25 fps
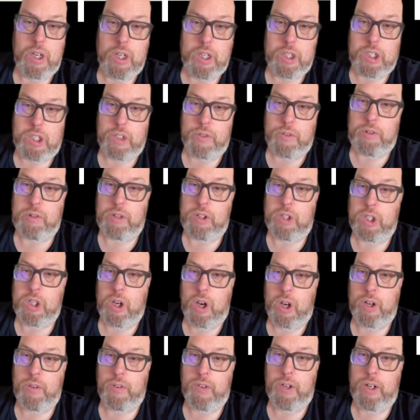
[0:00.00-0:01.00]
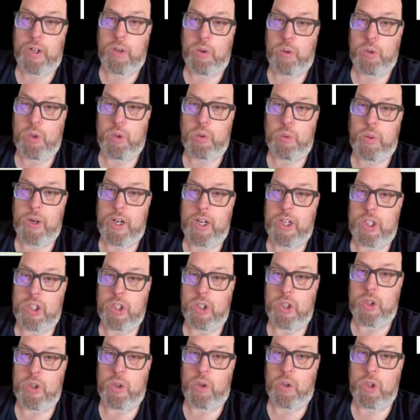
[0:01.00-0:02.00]
So there is kind of little tweaks
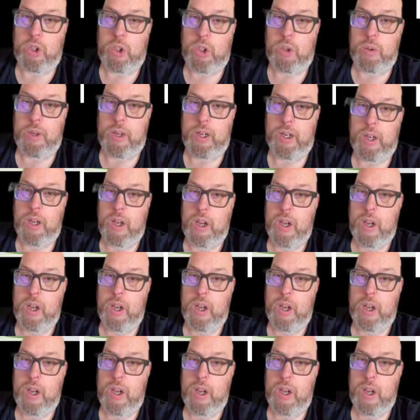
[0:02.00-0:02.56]
and nods to it.